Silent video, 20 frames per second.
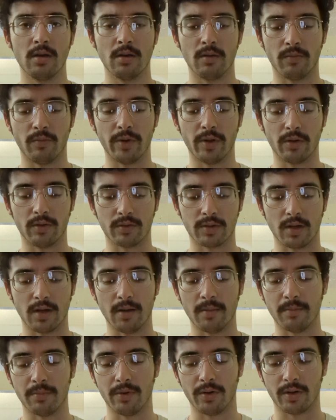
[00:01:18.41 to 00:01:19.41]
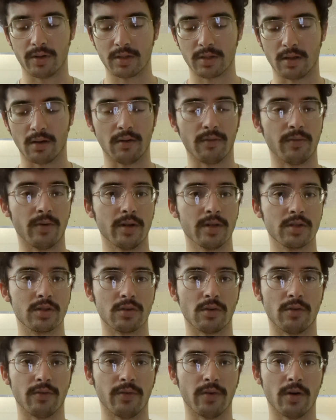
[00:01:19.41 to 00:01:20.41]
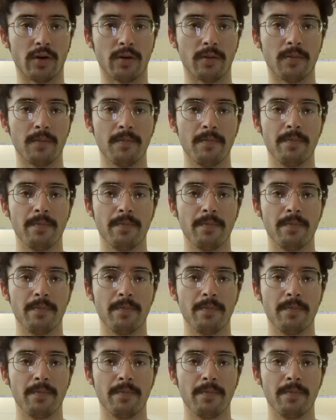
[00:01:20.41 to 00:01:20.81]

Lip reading: Wheel of Time books that I've read so far.